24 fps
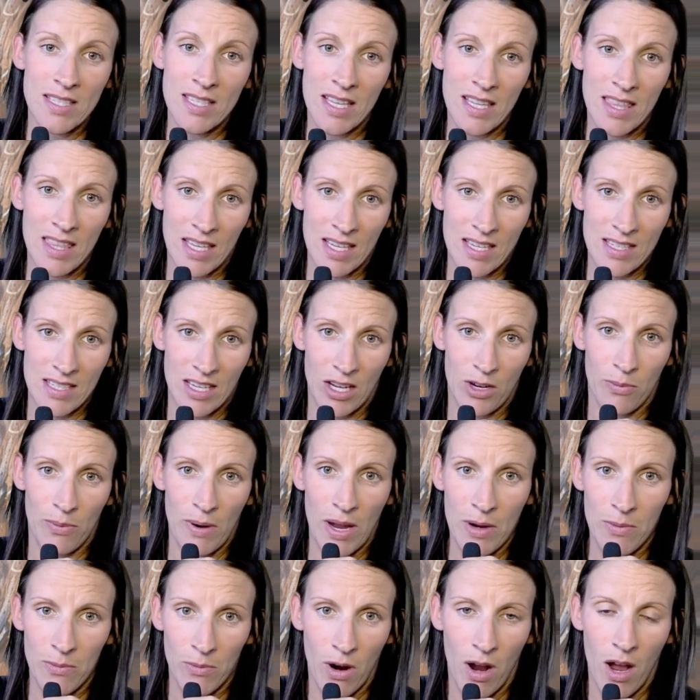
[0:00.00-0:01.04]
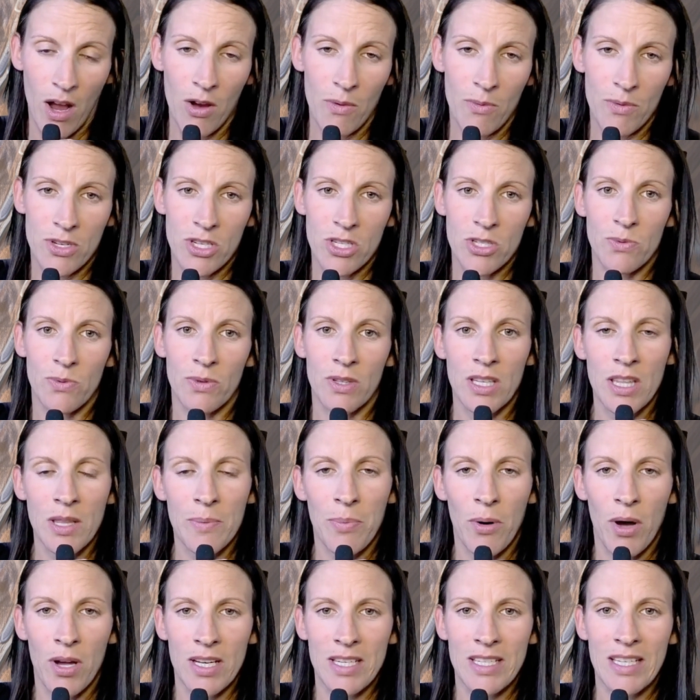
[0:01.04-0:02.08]
see things like rain rot, which is really the
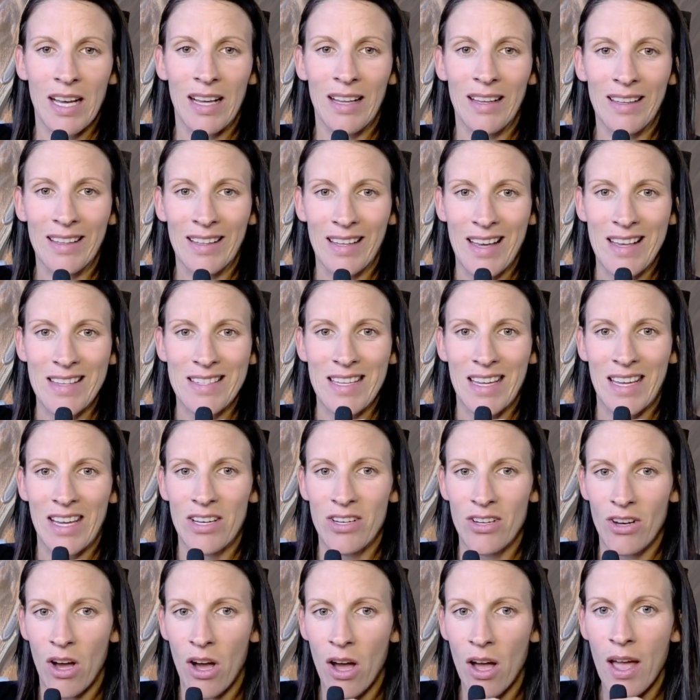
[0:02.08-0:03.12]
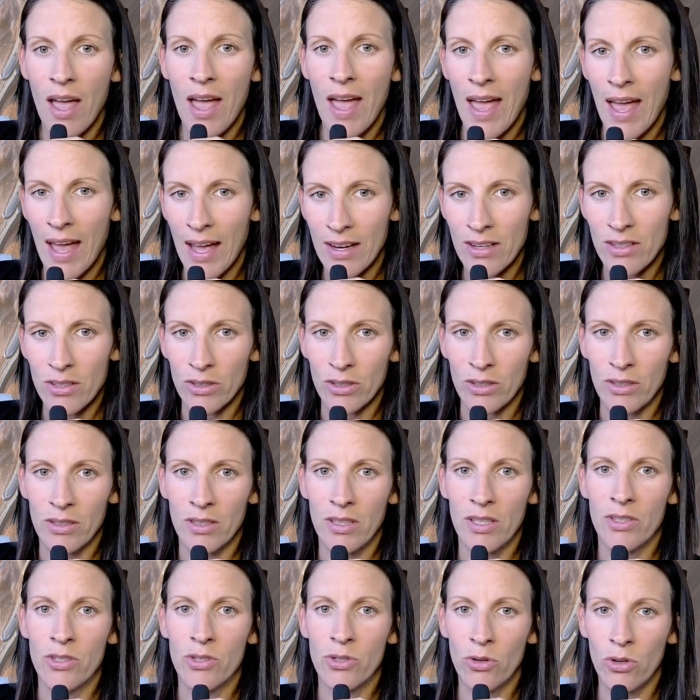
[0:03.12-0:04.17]
body telling us it cannot handle
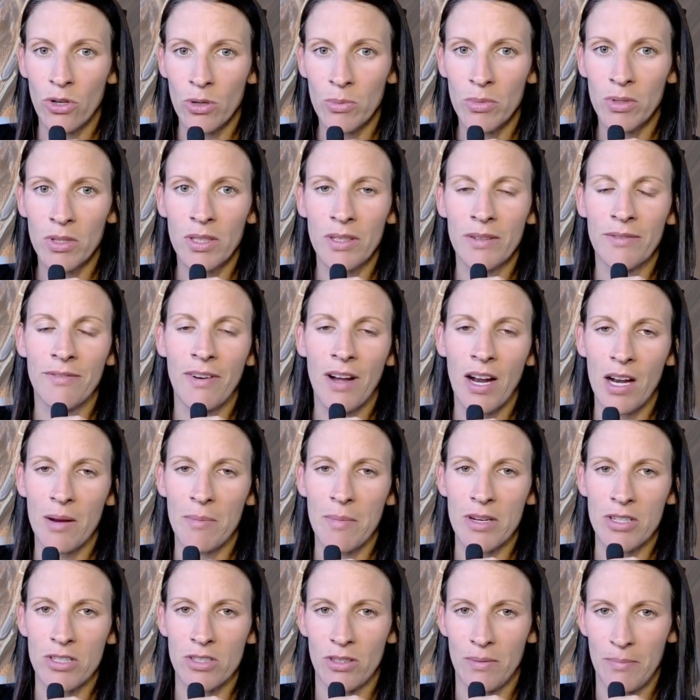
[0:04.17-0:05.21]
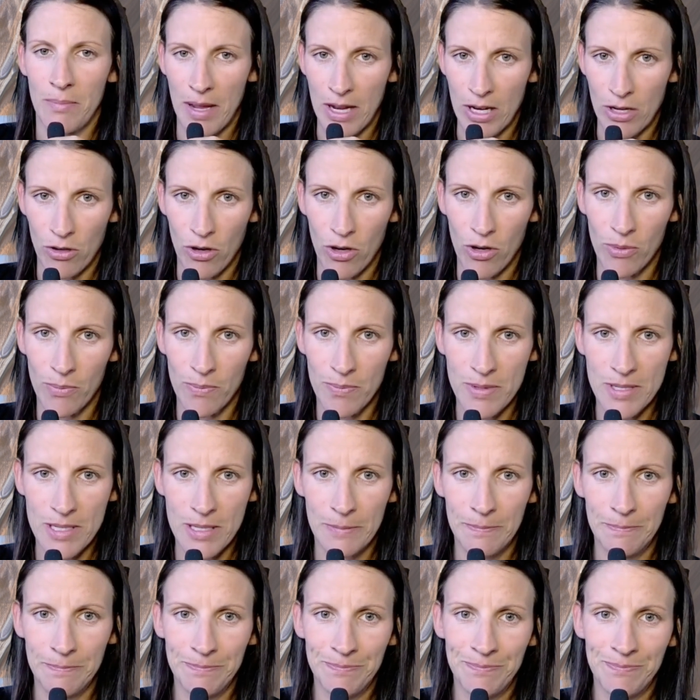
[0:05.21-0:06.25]
normal environmental microbes.
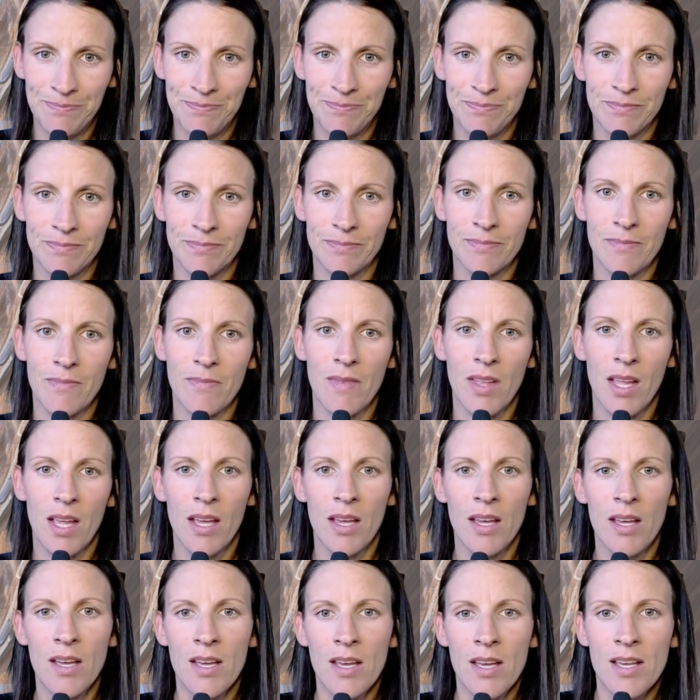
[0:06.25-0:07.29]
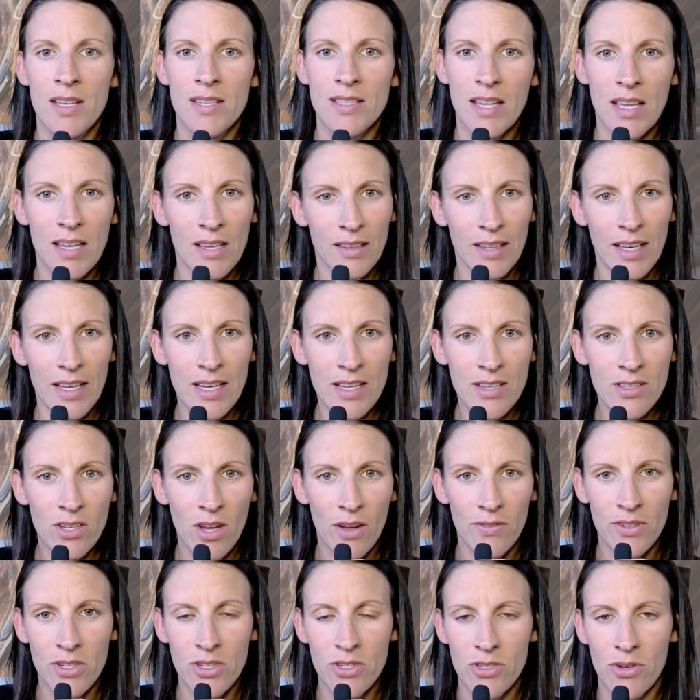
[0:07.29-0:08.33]
Cellulitis
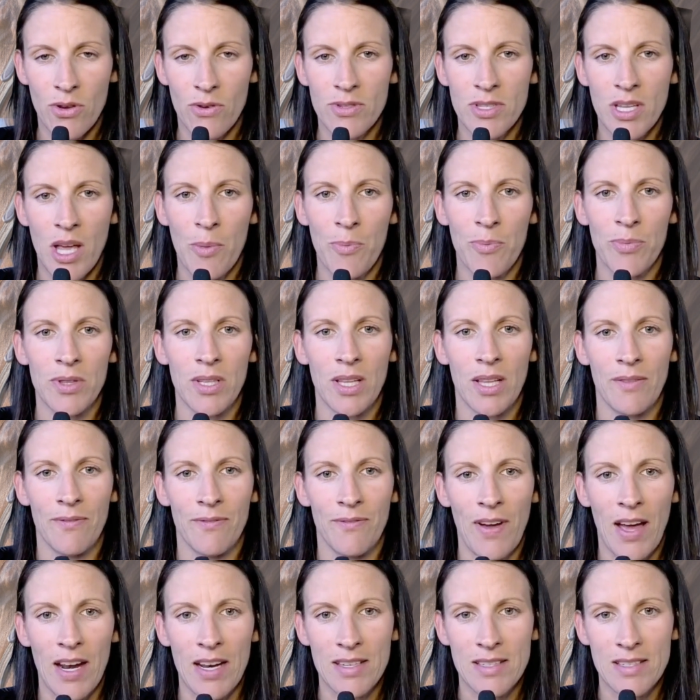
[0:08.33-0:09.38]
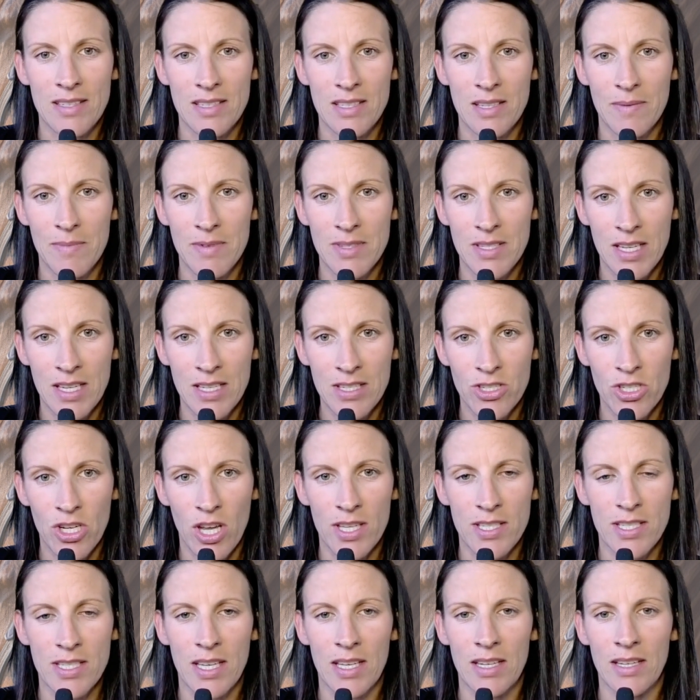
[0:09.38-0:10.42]
often shows up when the lymphatic system is
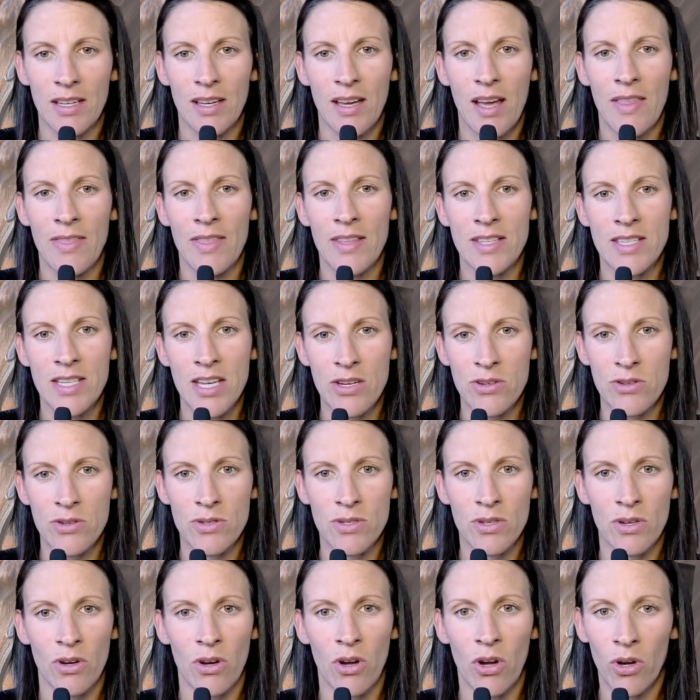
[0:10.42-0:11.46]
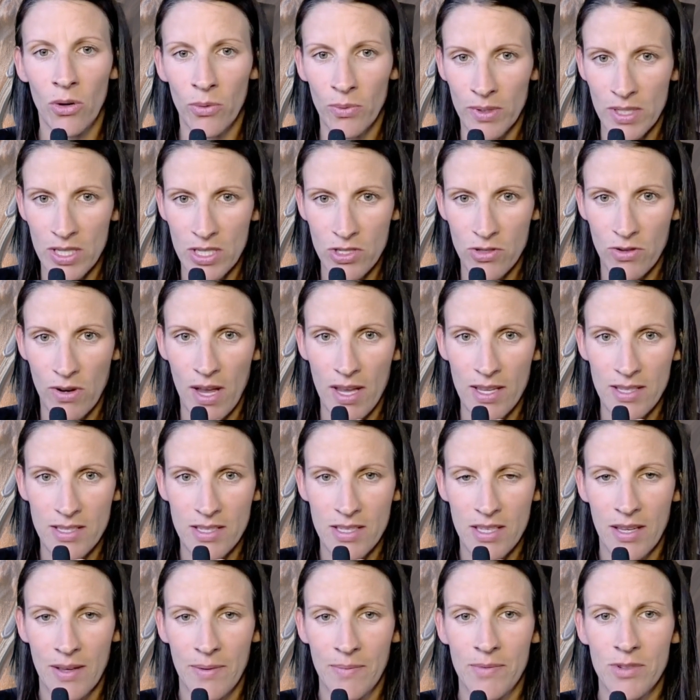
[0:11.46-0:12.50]
congested and the tissues are already
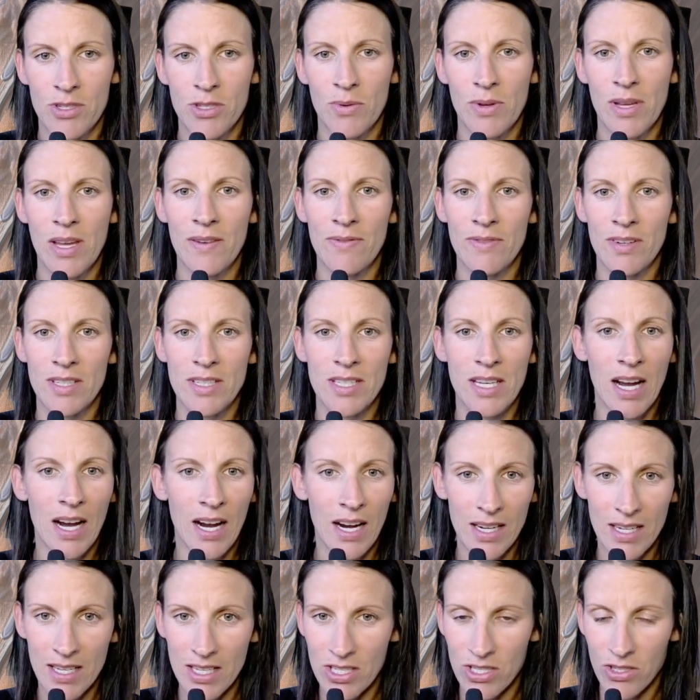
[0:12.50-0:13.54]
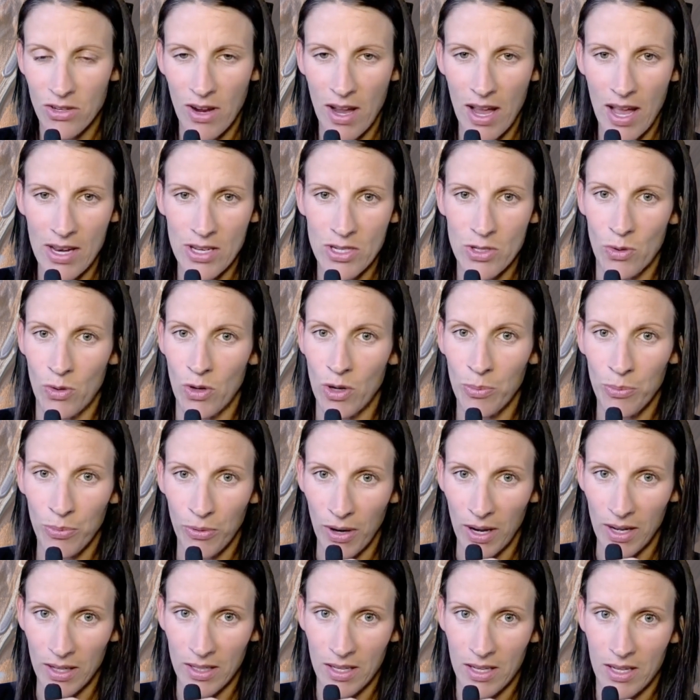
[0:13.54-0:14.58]
stressed. So even a tiny scratch or
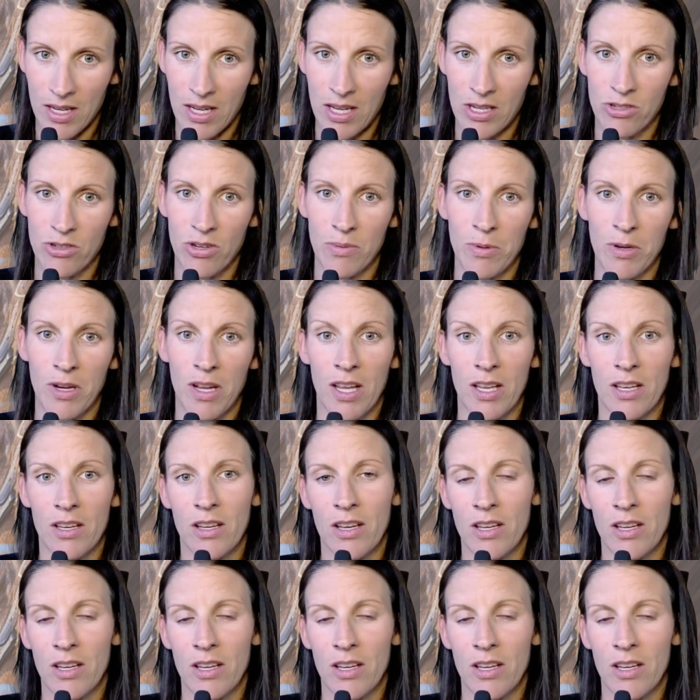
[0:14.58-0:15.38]
prick can trigger